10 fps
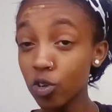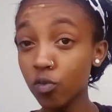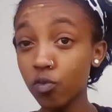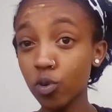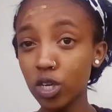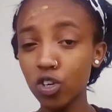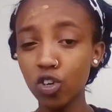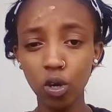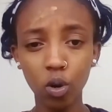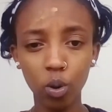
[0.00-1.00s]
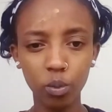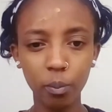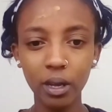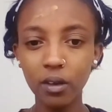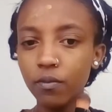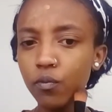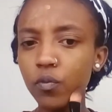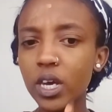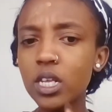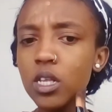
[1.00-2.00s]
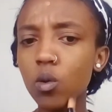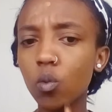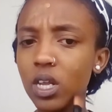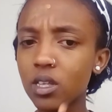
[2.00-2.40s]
a lot of foundation on my face.